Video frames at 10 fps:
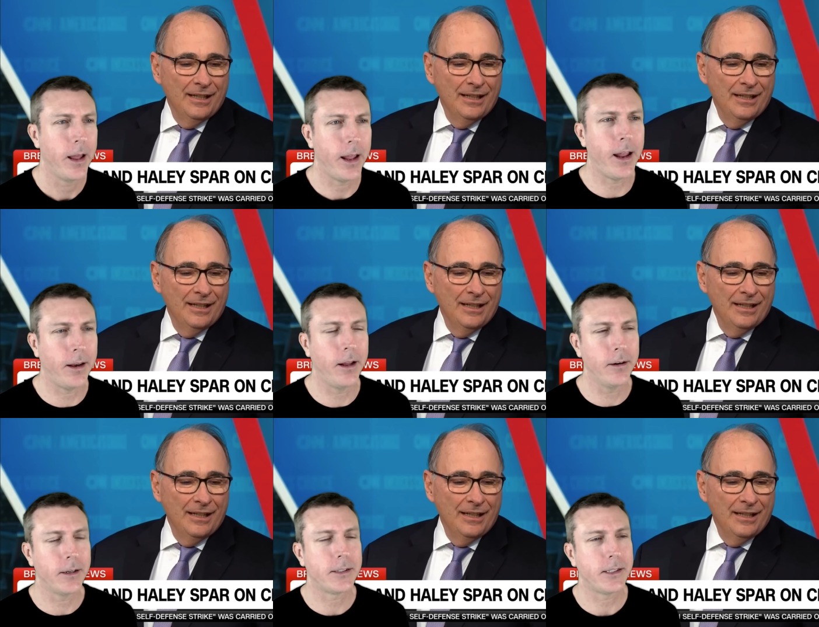Speaker 1: And here
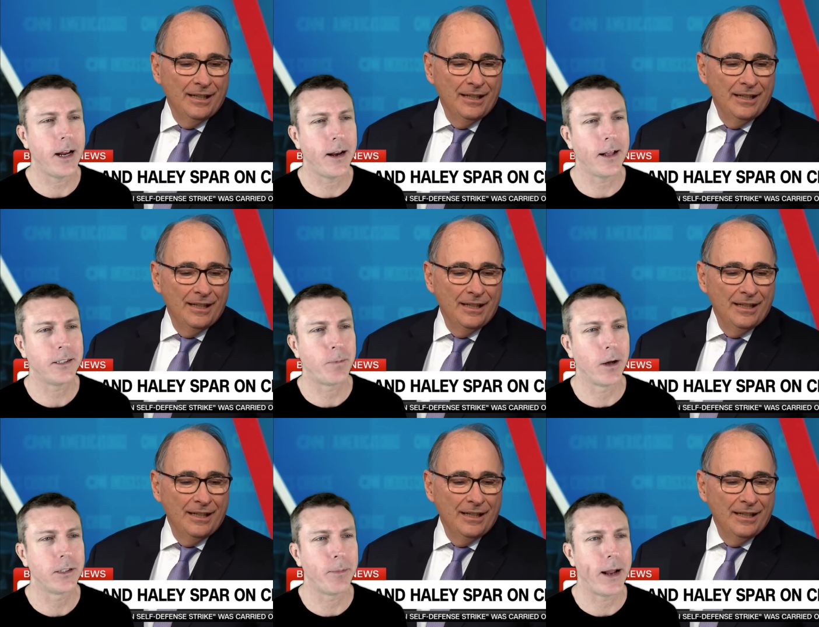is CNN's
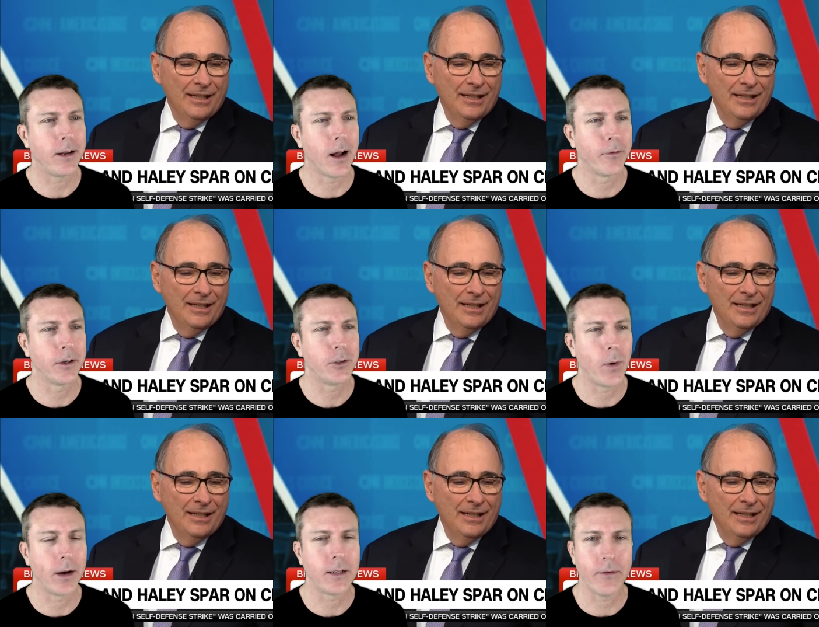post debate coverage
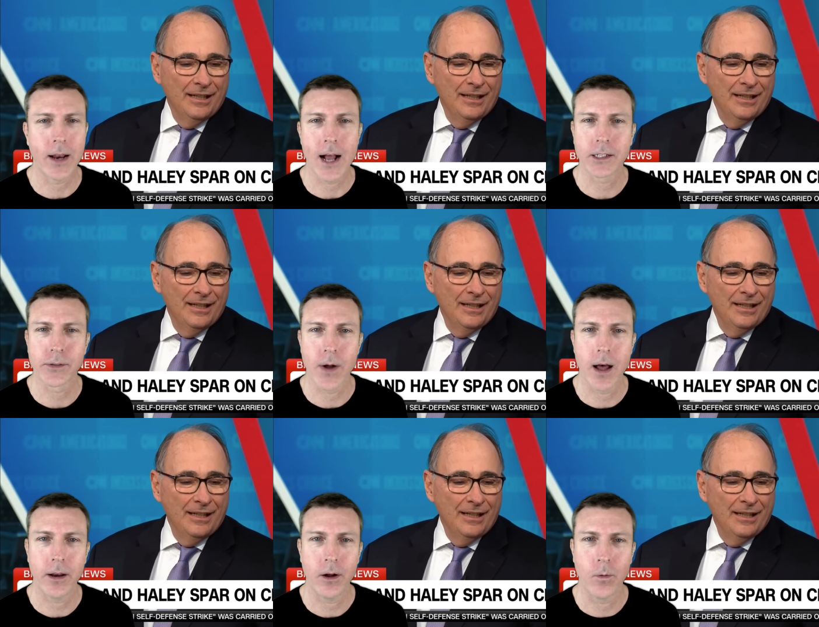where David
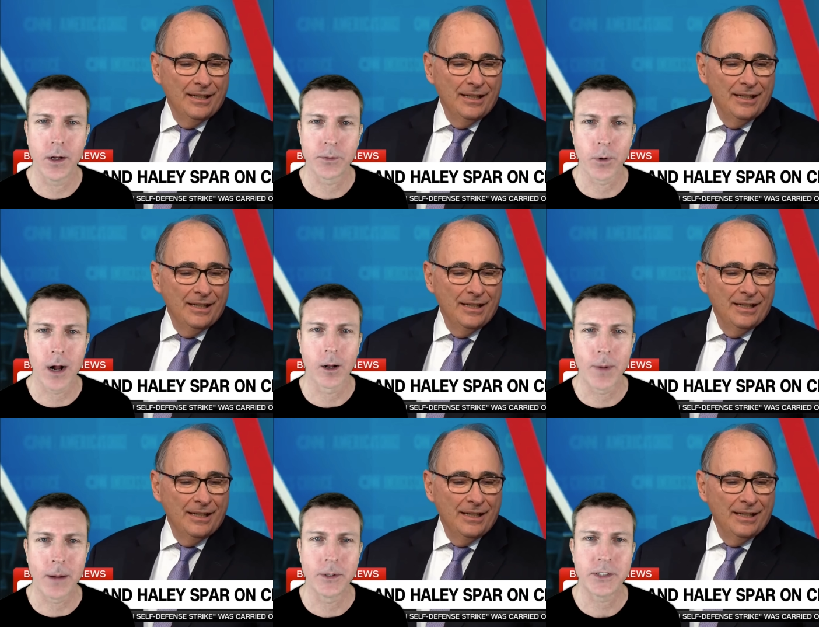Axelrod, who was Barack
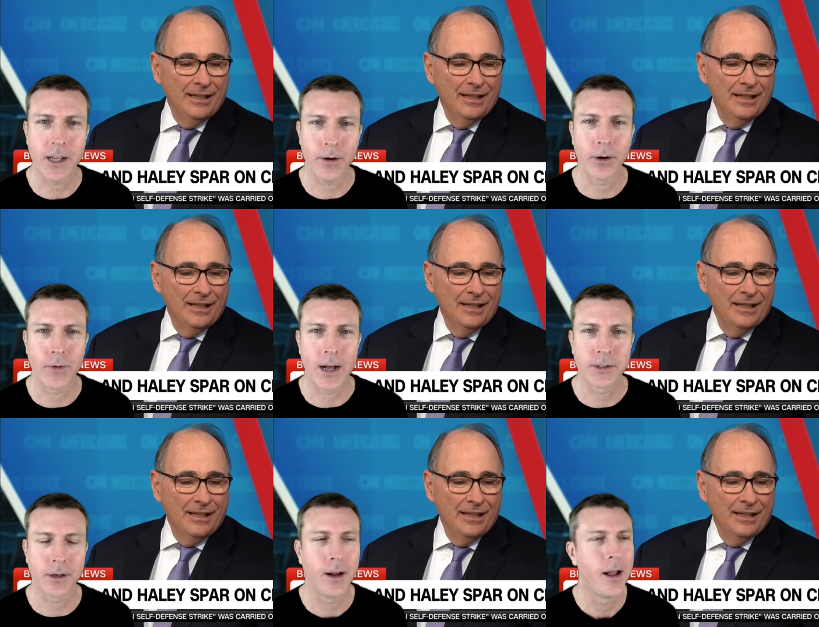Obama's senior
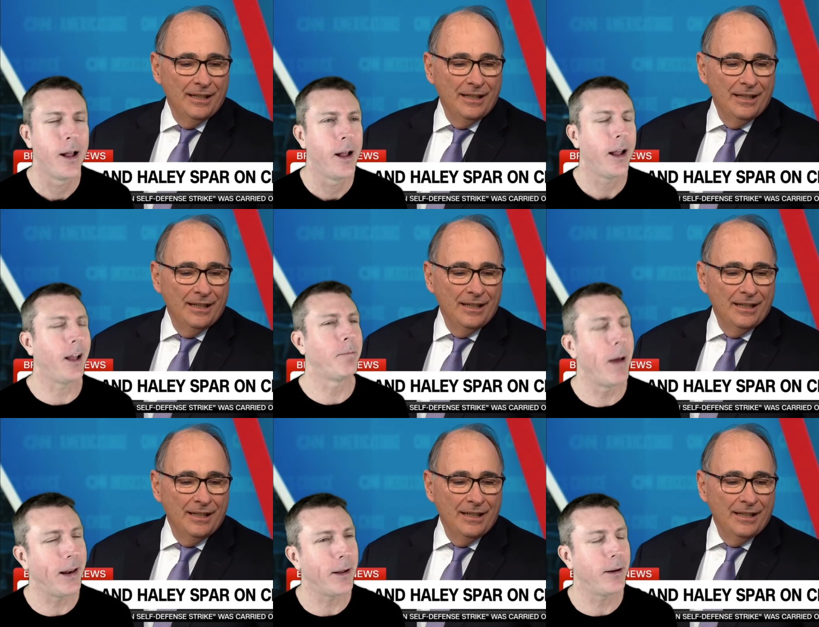advisor,
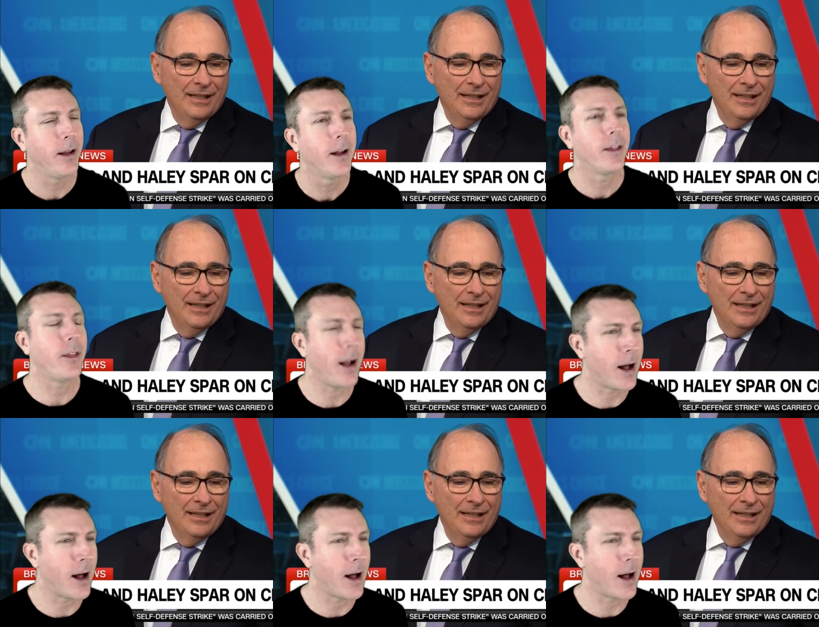admitted the